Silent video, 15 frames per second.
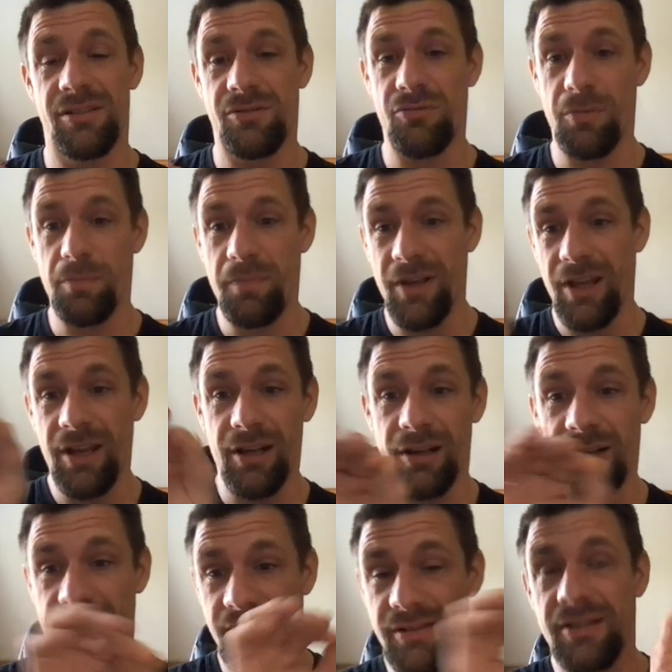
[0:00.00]
repeating
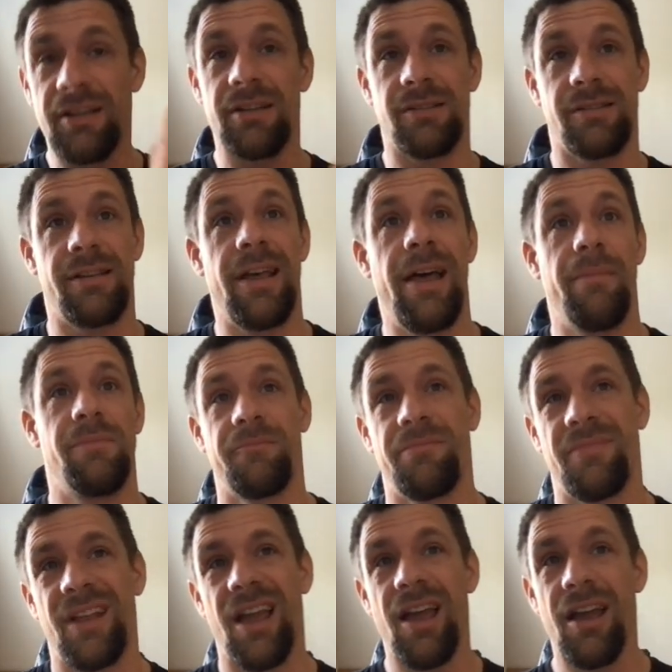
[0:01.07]
a single steps.
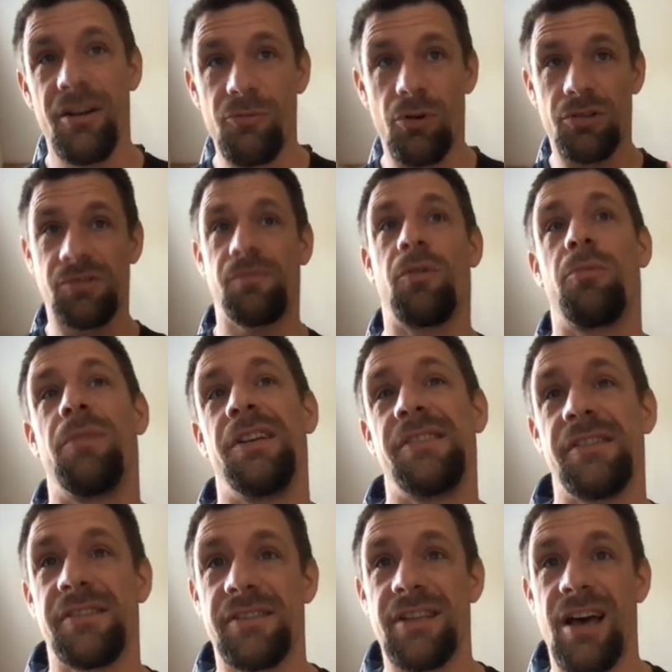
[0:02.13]
It works for
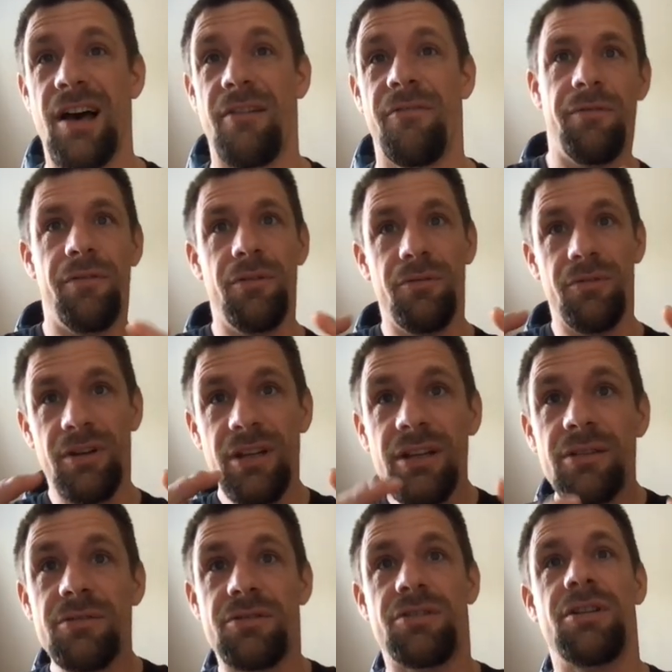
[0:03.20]
basic stuff. If you need
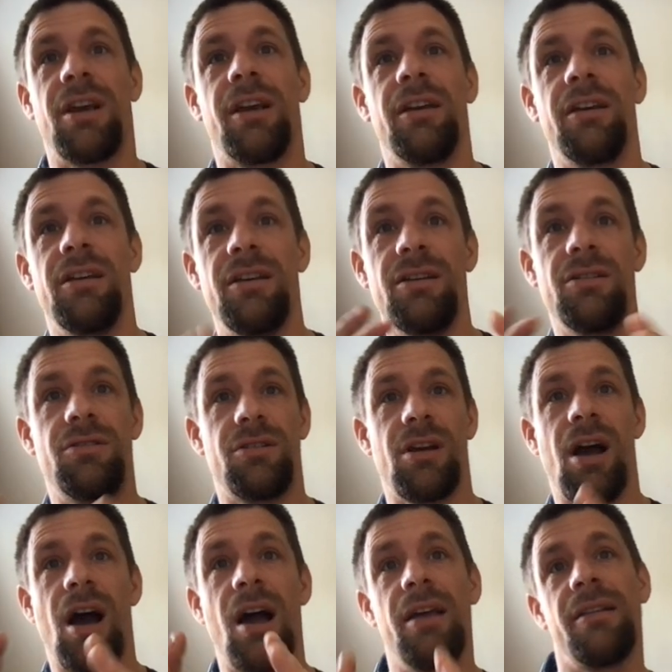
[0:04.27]
to check each
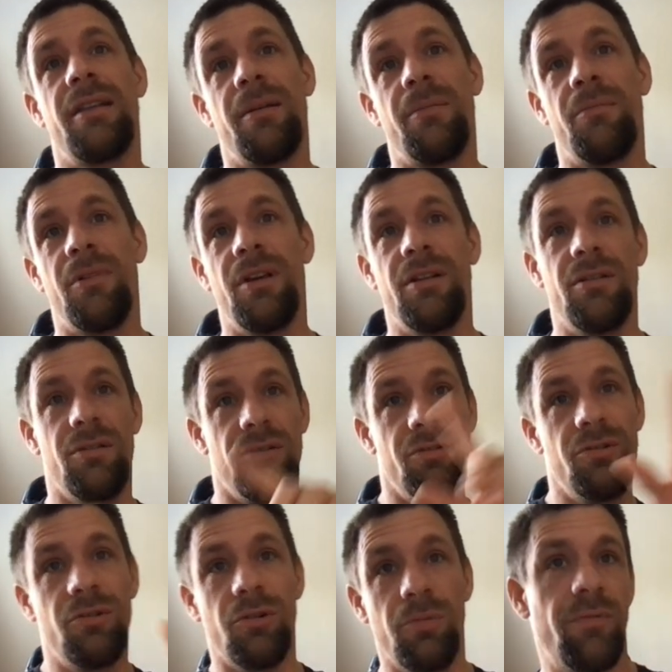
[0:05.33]
item in a
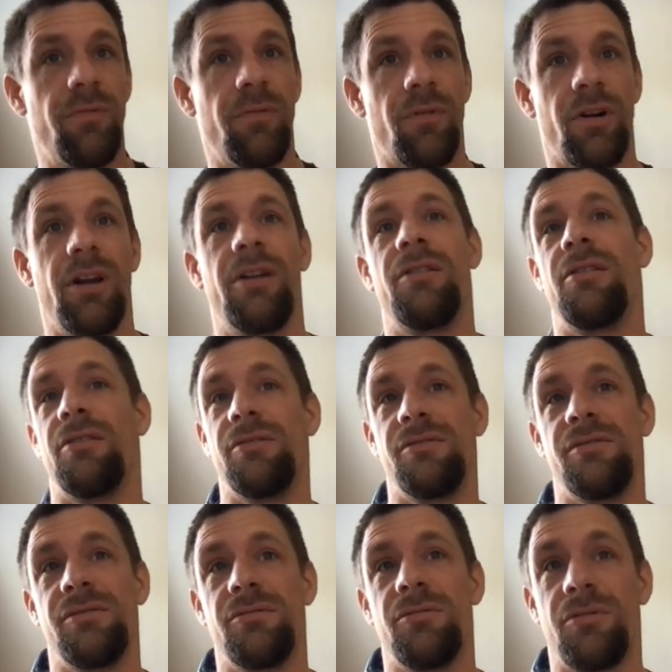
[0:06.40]
loop for
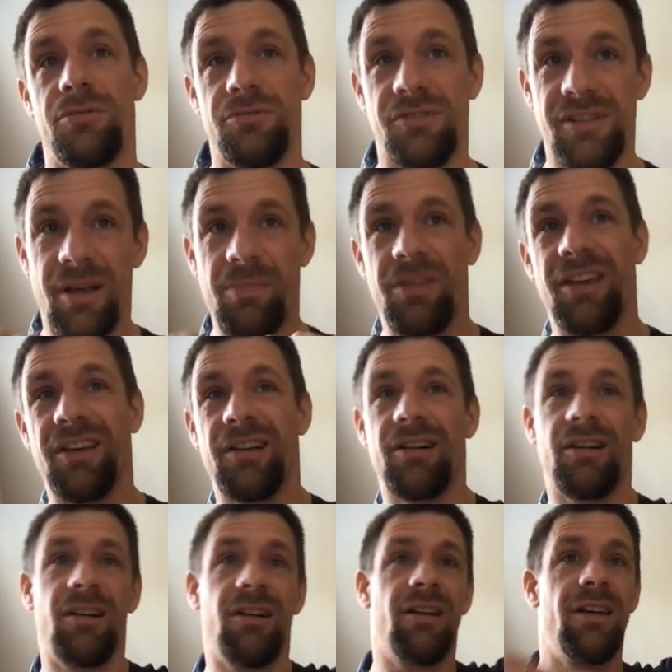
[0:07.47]
errors or do something a
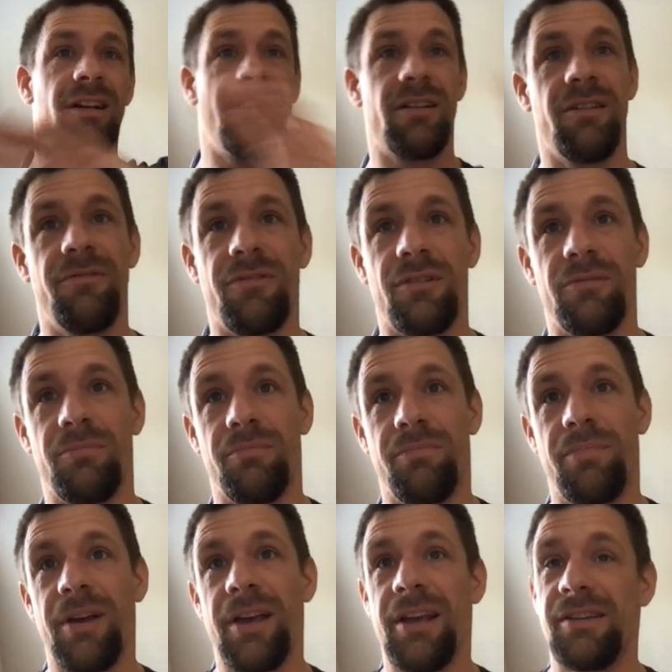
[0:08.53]
little
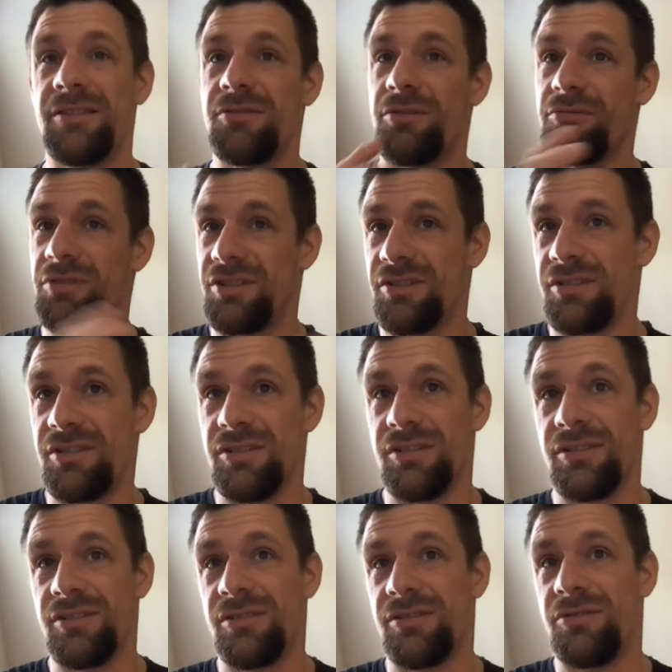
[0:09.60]
different based on
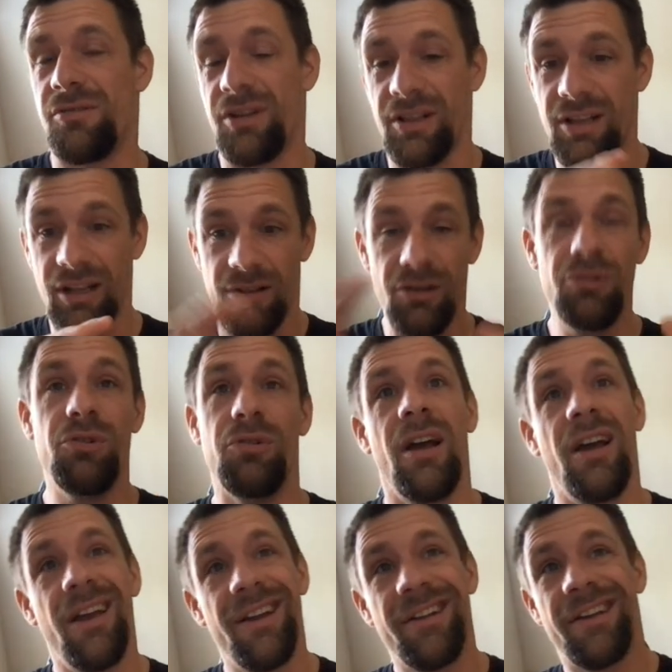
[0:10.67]
results during that loop,
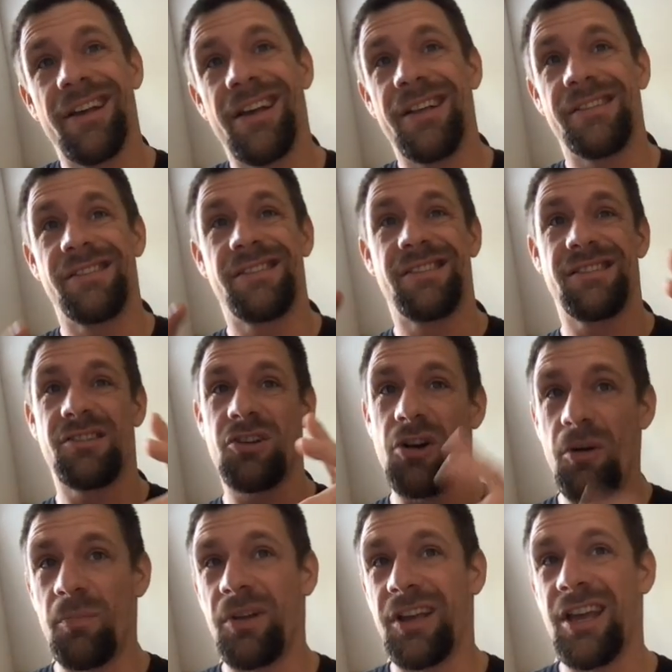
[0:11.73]
it gets
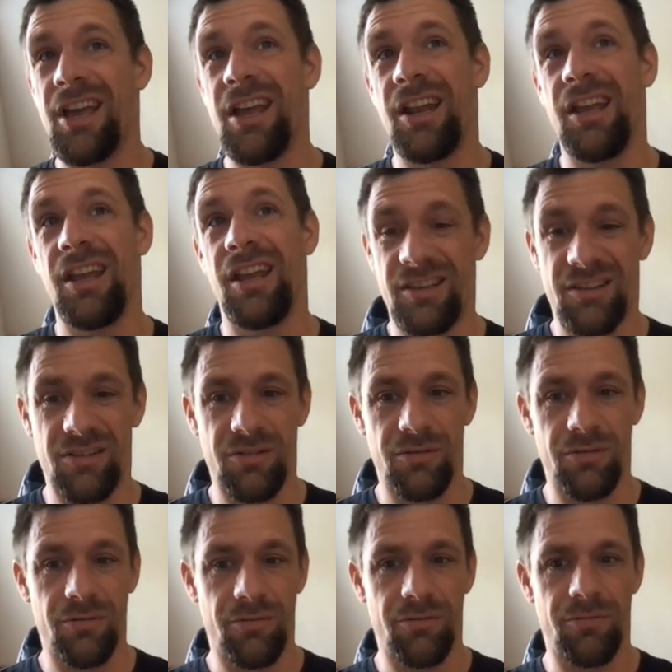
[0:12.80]
complicated
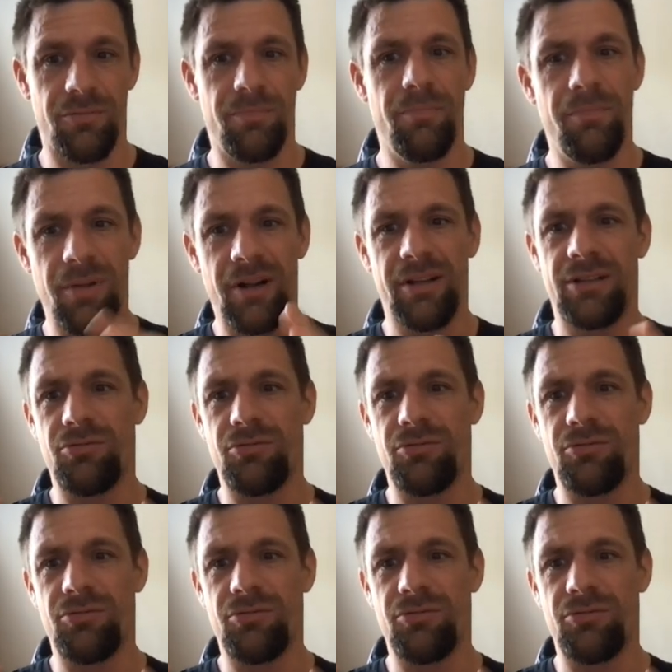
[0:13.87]
to build it